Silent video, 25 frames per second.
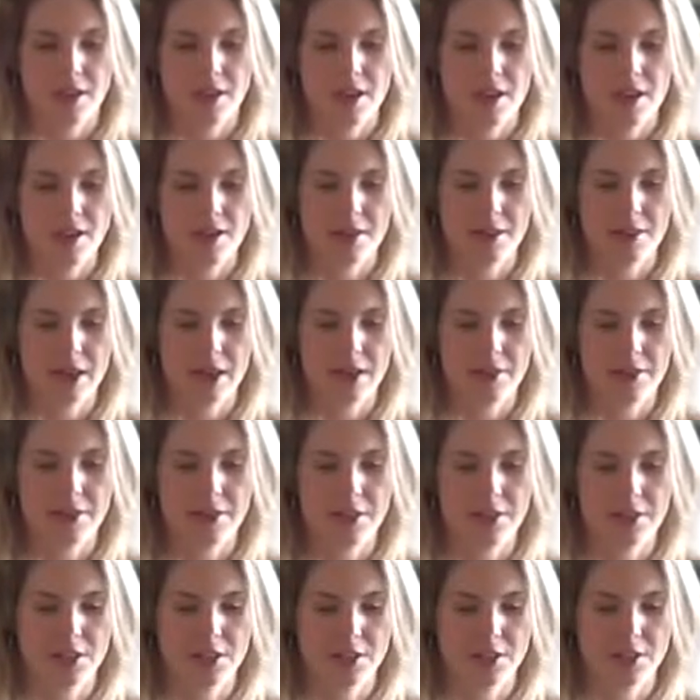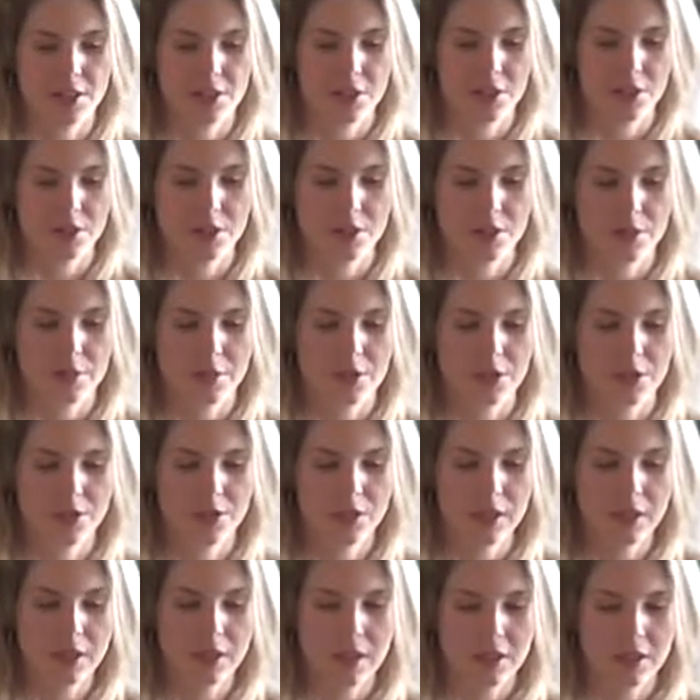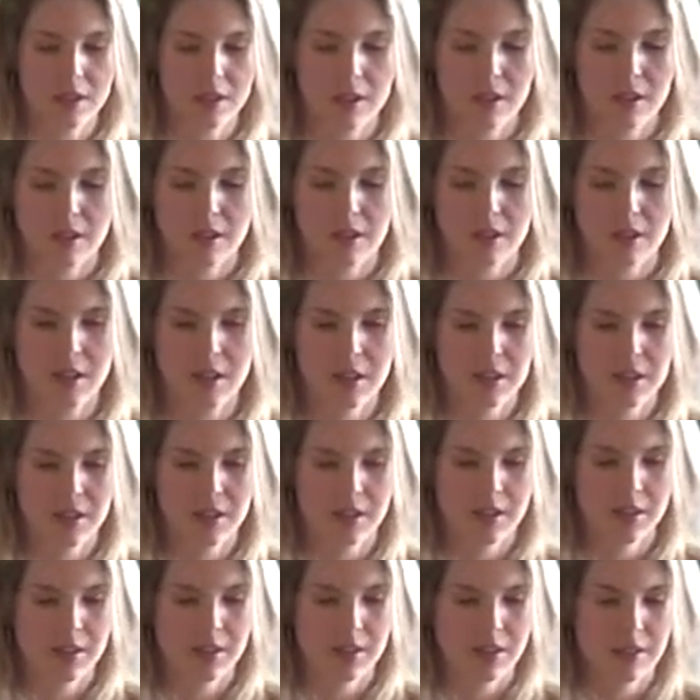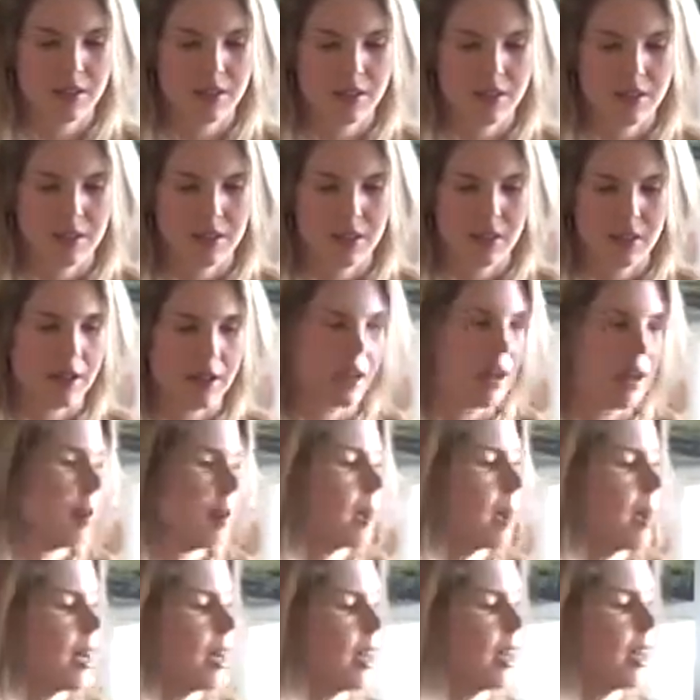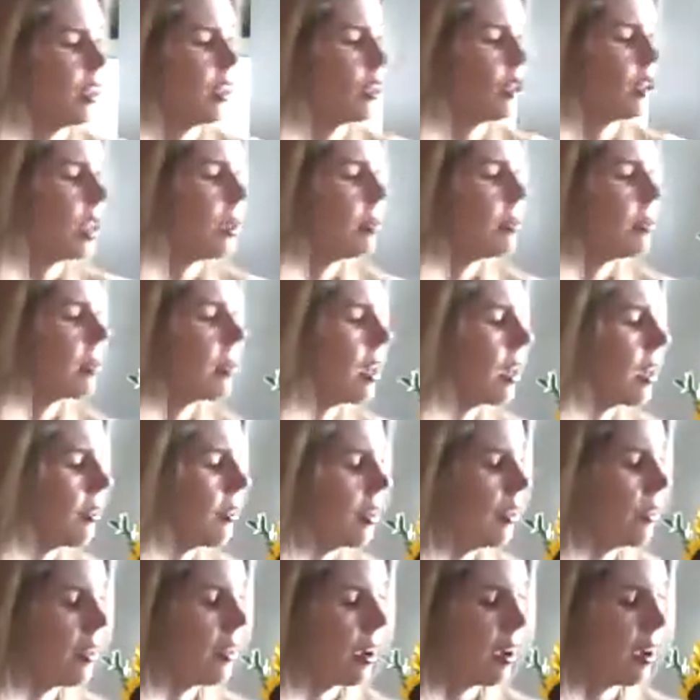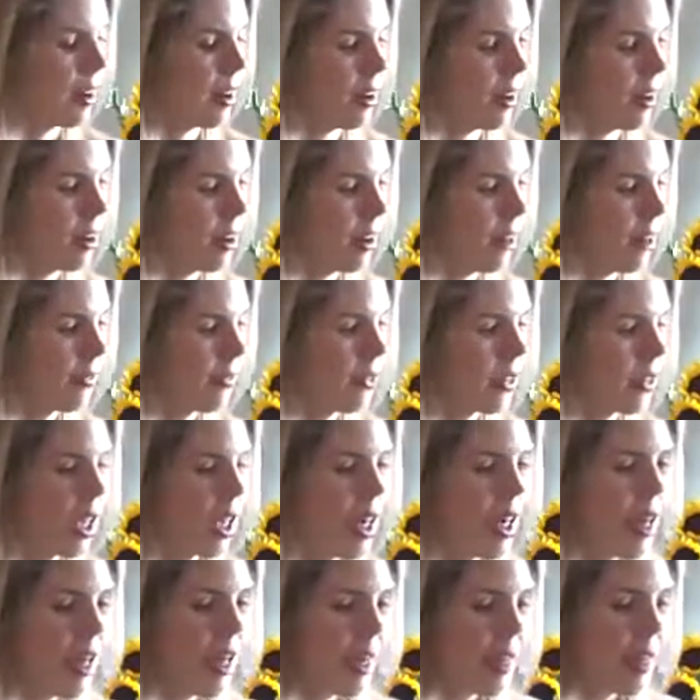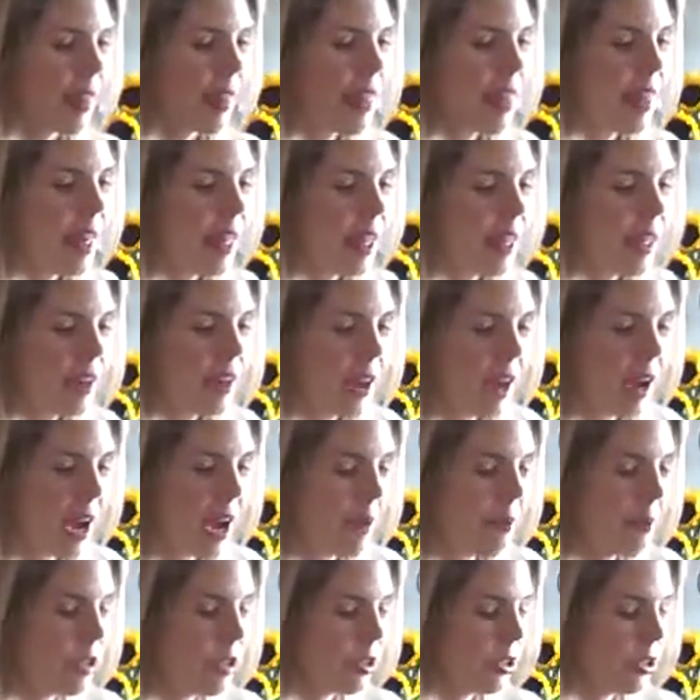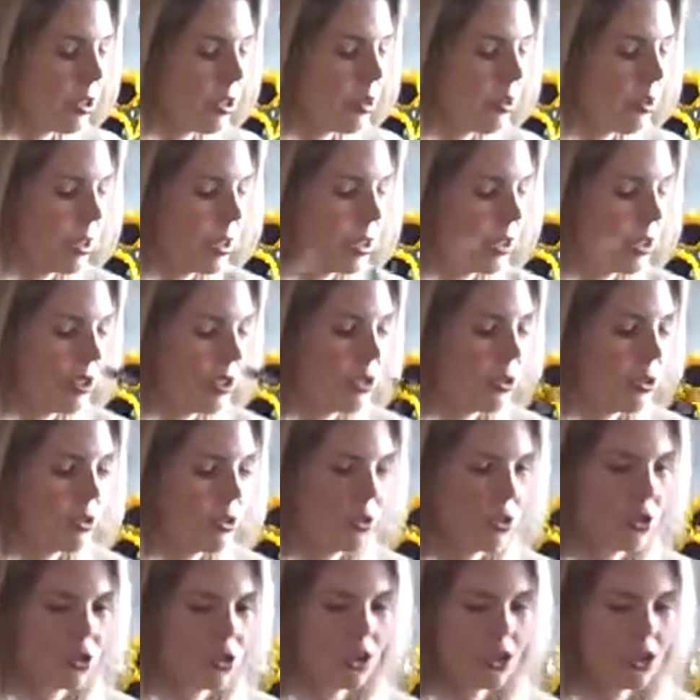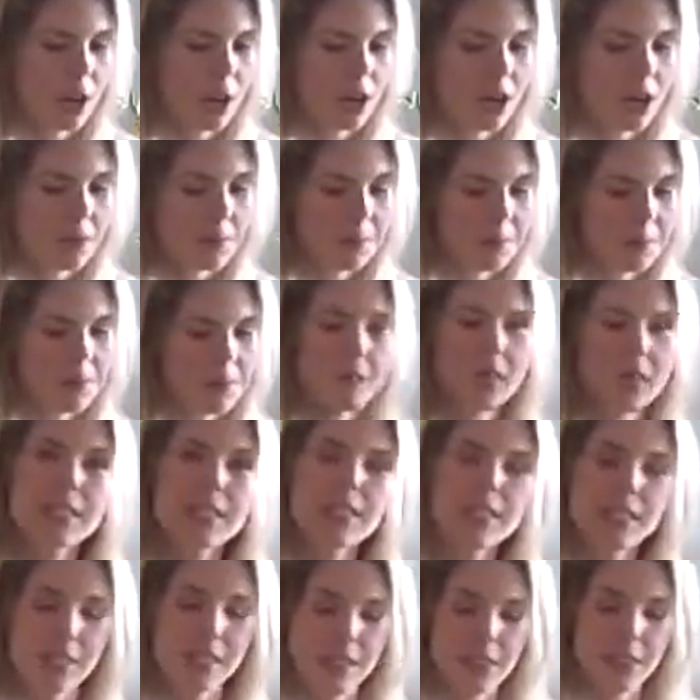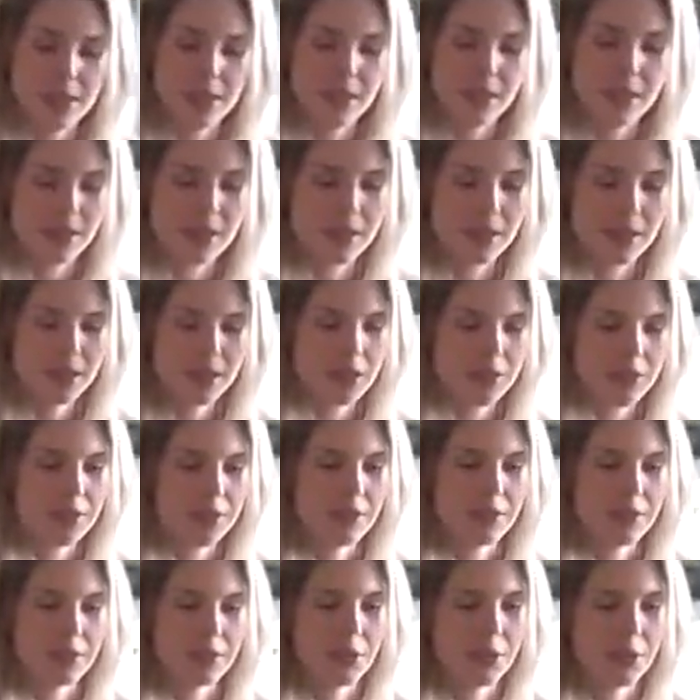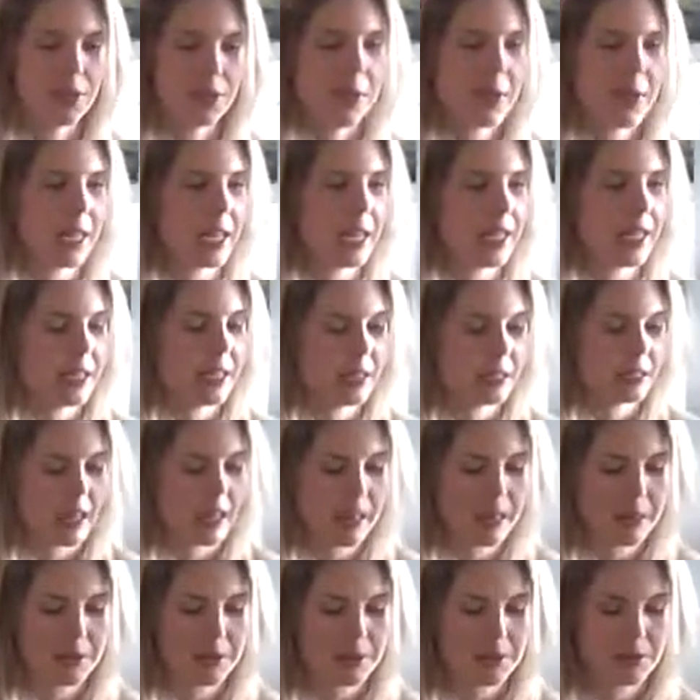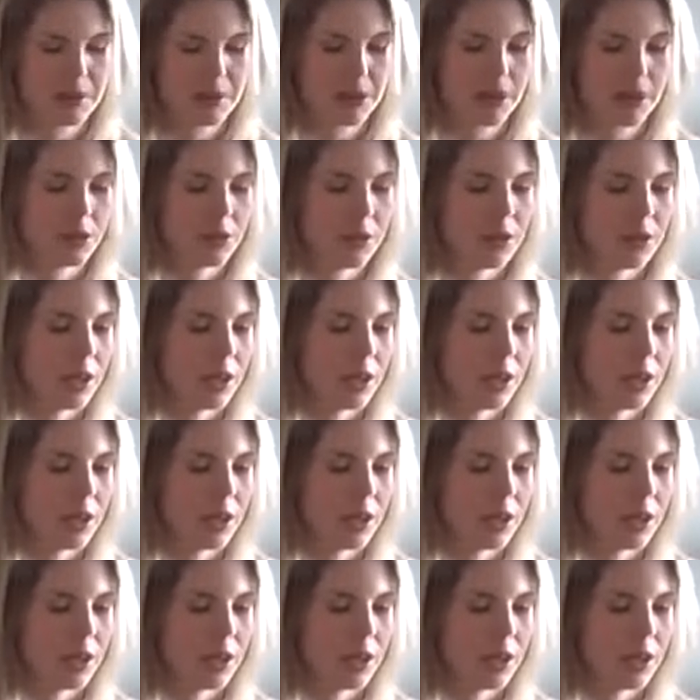I don't have any, so this is what I'm doing. All right, got my shapes down in there. Then I'm just going to start placing in the different Rudbeckia types. So